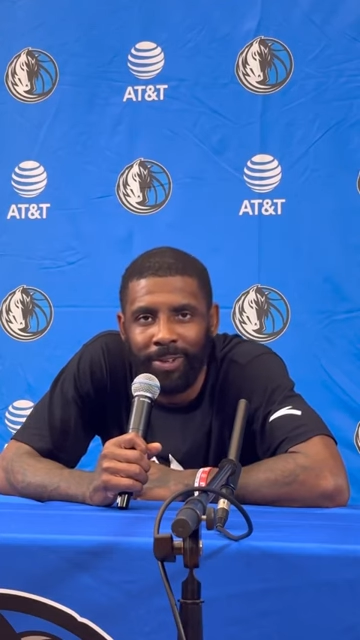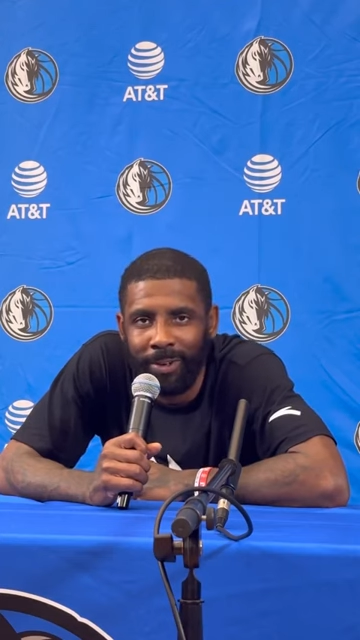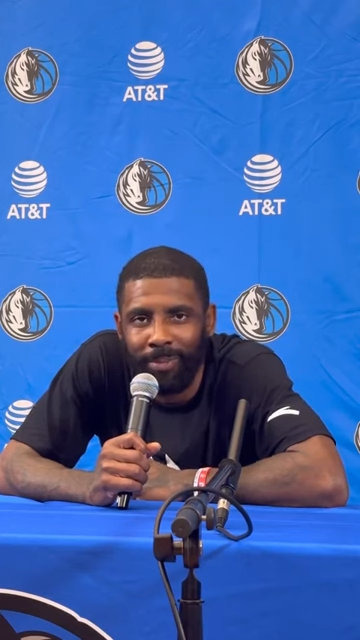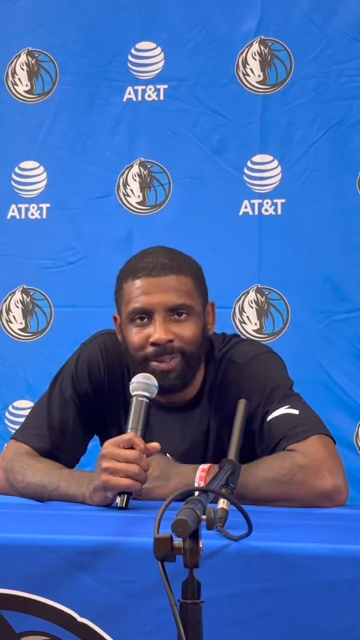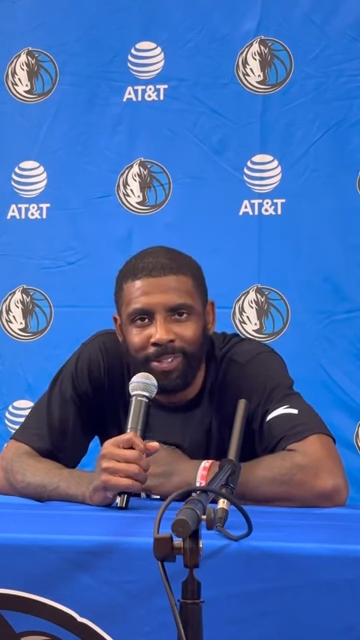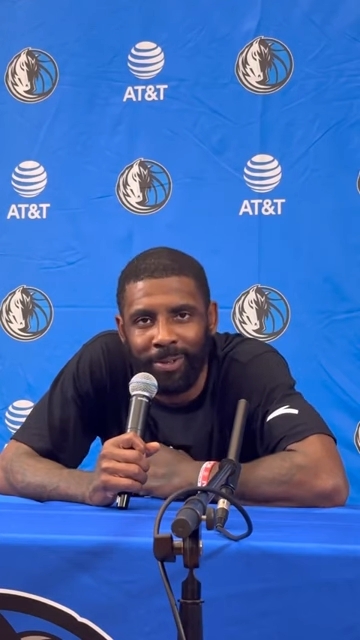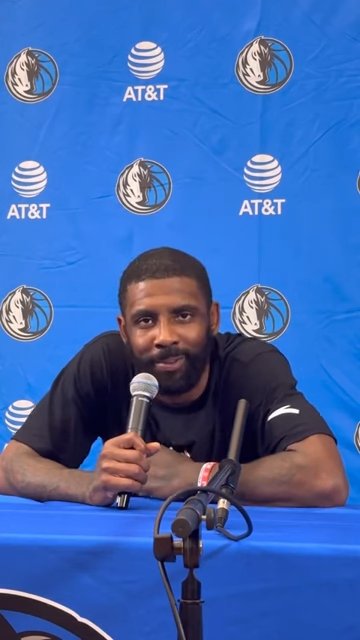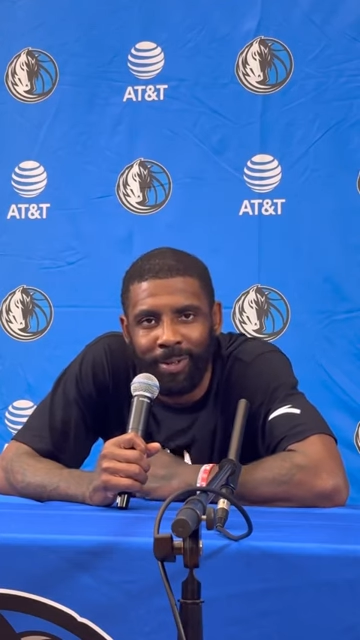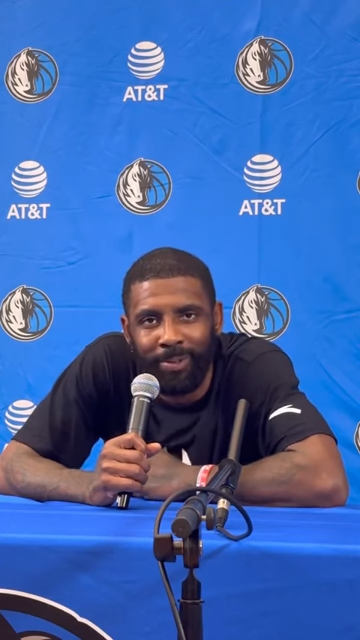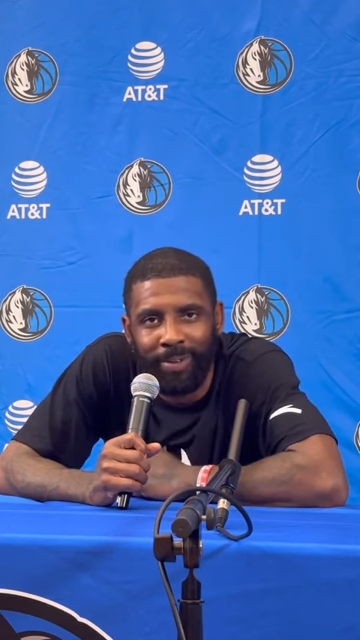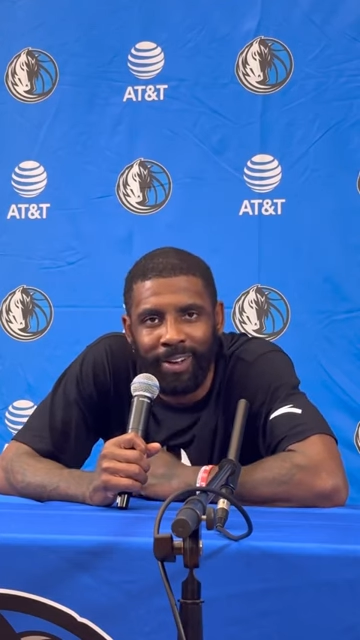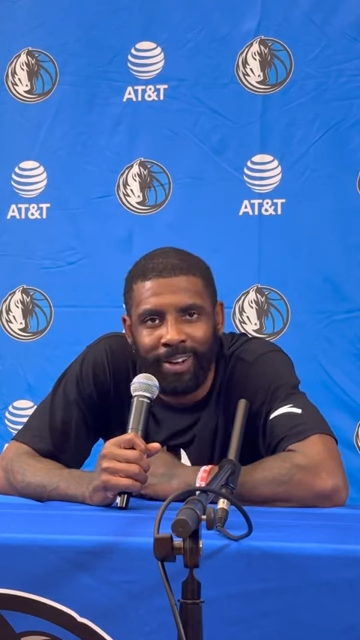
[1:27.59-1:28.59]
There are billions of
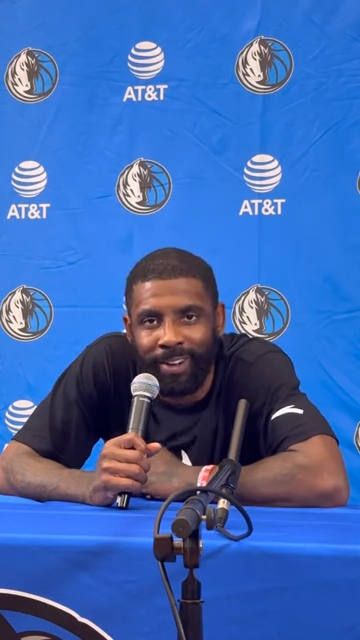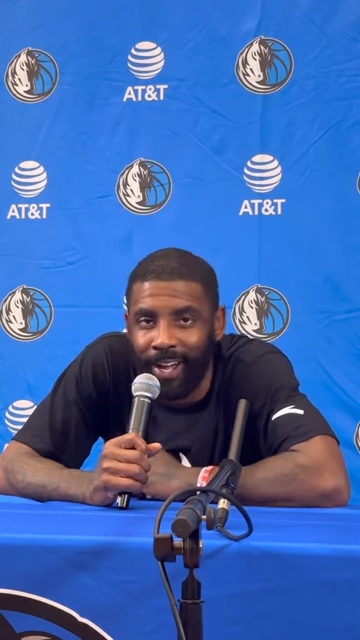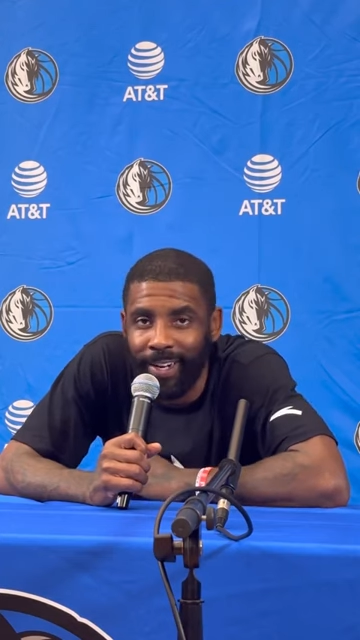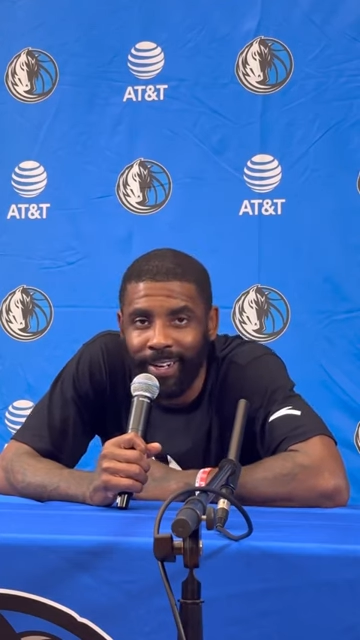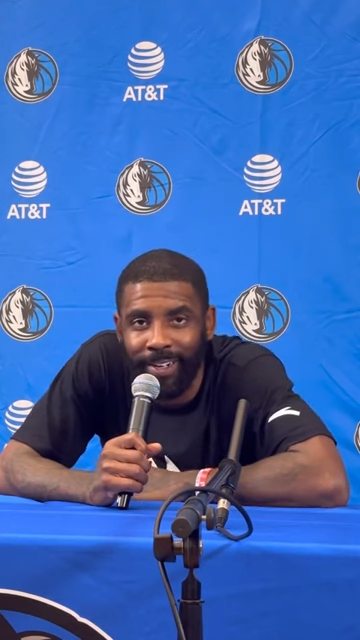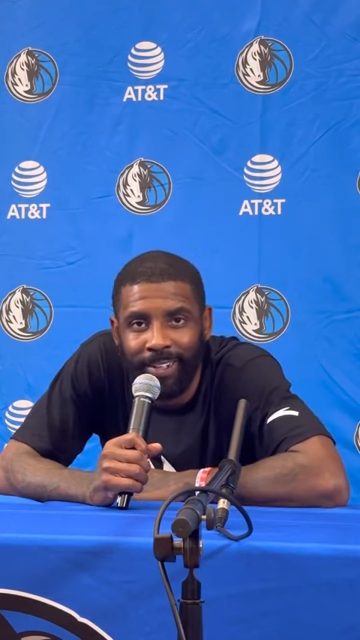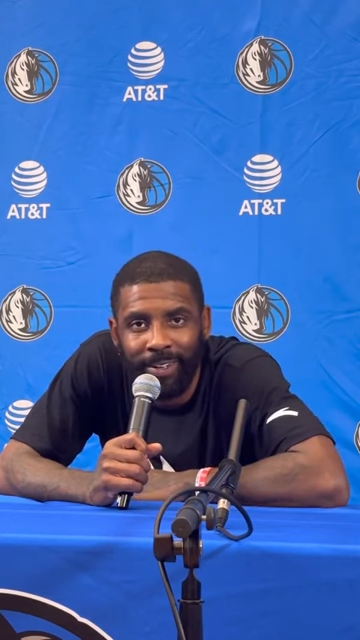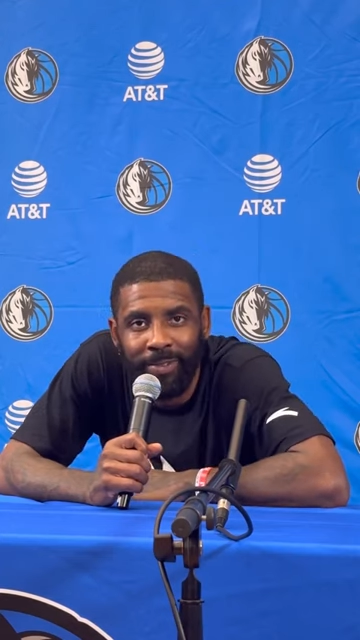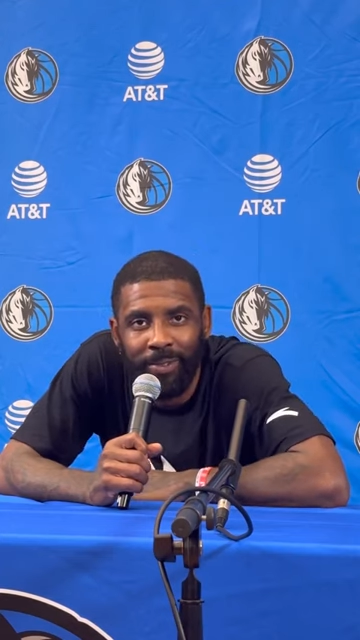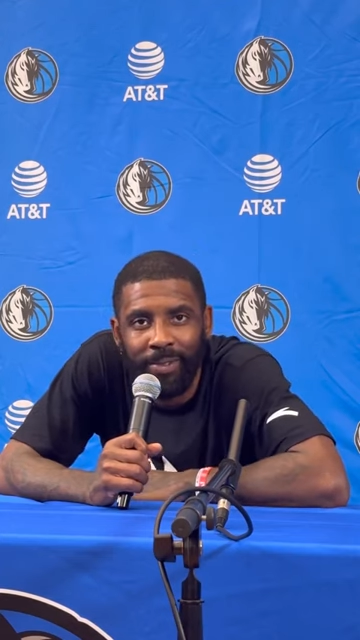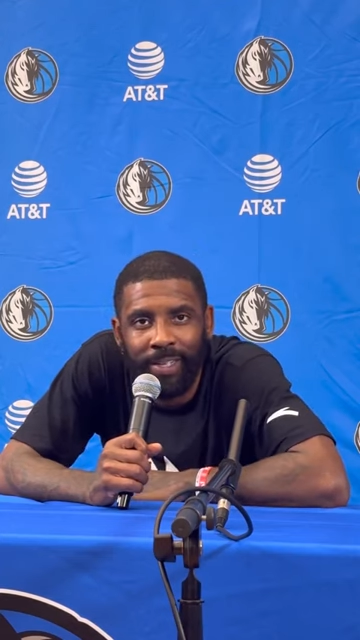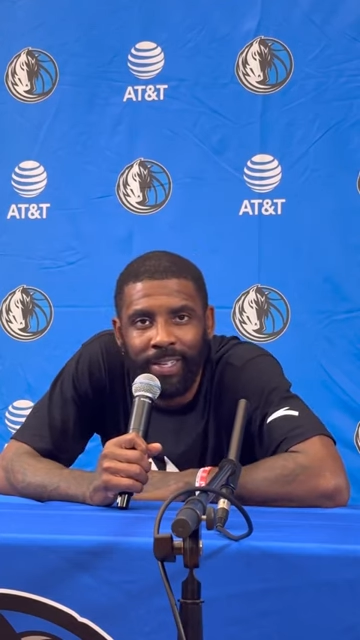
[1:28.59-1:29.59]
people that are not going to love
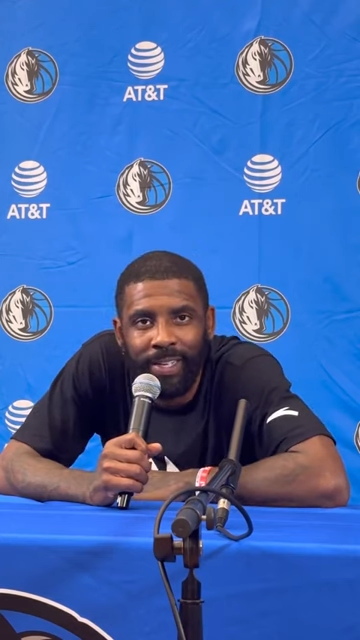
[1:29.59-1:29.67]
you.